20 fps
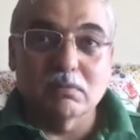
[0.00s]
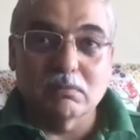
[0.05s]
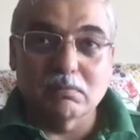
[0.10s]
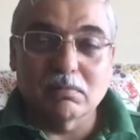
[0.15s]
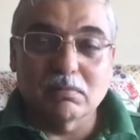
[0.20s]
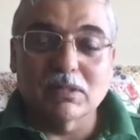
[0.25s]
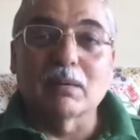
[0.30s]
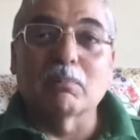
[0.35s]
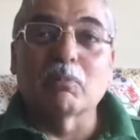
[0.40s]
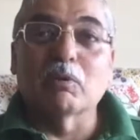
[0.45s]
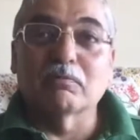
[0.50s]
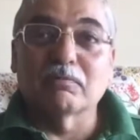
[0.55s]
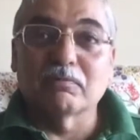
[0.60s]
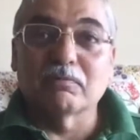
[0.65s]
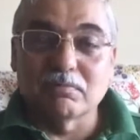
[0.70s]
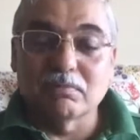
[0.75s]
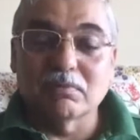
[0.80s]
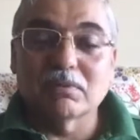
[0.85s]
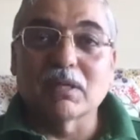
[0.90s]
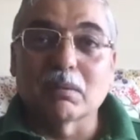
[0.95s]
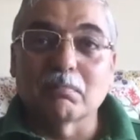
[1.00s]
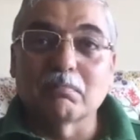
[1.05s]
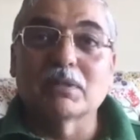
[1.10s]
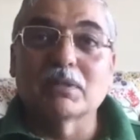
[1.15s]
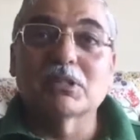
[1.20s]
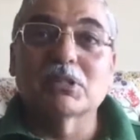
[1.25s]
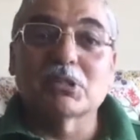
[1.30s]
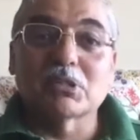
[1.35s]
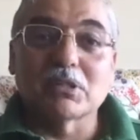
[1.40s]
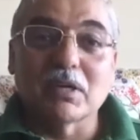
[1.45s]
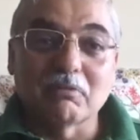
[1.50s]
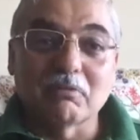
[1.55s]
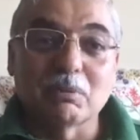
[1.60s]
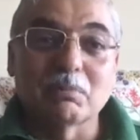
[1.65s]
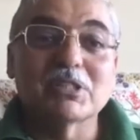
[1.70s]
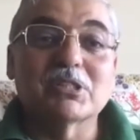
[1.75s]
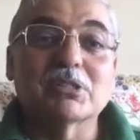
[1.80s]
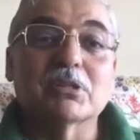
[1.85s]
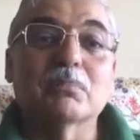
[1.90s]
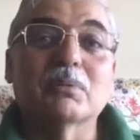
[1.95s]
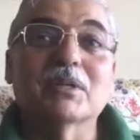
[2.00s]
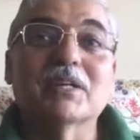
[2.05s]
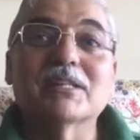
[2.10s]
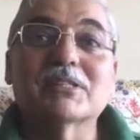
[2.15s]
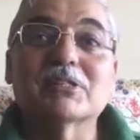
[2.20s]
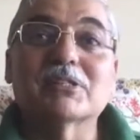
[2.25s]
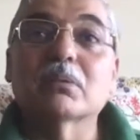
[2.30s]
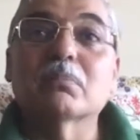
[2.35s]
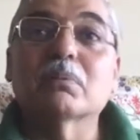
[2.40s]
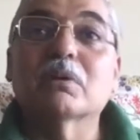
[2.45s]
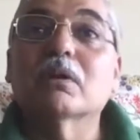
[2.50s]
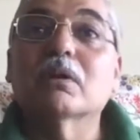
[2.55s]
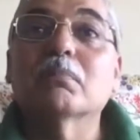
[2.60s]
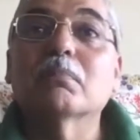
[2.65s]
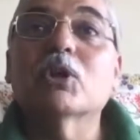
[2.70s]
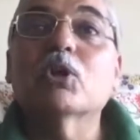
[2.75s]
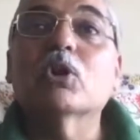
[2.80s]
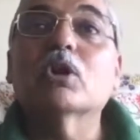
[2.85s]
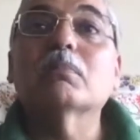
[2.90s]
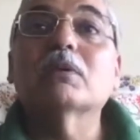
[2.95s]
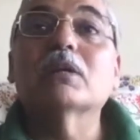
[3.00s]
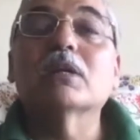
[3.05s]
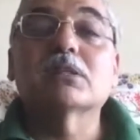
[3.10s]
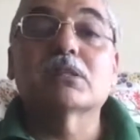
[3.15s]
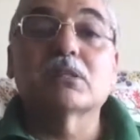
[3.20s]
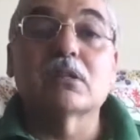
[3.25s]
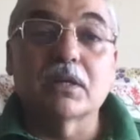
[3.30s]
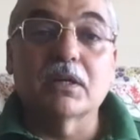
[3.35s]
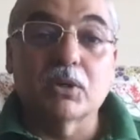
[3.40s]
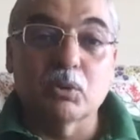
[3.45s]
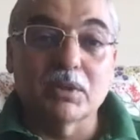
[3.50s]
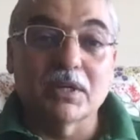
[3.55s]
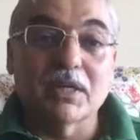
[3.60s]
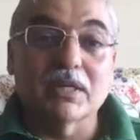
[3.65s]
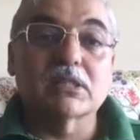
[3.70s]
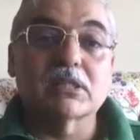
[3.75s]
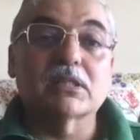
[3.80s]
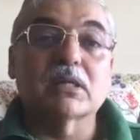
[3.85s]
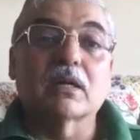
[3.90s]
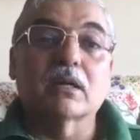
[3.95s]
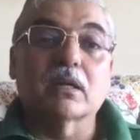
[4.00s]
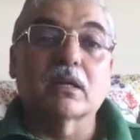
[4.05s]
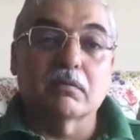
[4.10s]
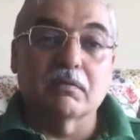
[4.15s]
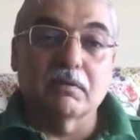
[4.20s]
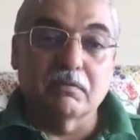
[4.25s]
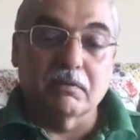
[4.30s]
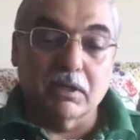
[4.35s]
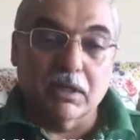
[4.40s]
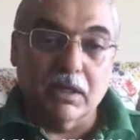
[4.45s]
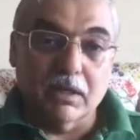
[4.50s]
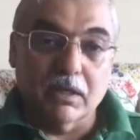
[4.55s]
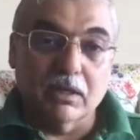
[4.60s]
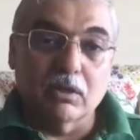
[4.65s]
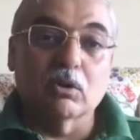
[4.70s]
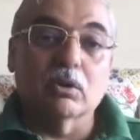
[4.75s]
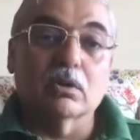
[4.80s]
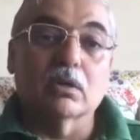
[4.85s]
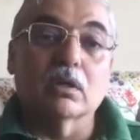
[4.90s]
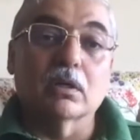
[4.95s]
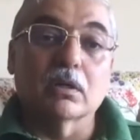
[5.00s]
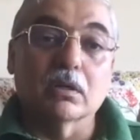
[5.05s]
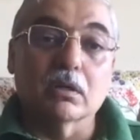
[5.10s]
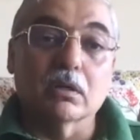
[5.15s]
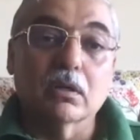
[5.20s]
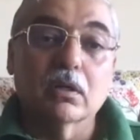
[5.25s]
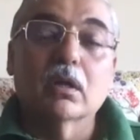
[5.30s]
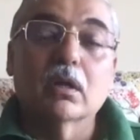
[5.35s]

some business travel may still be necessary, but it may not be necessary to the extent that we were taking on earlier.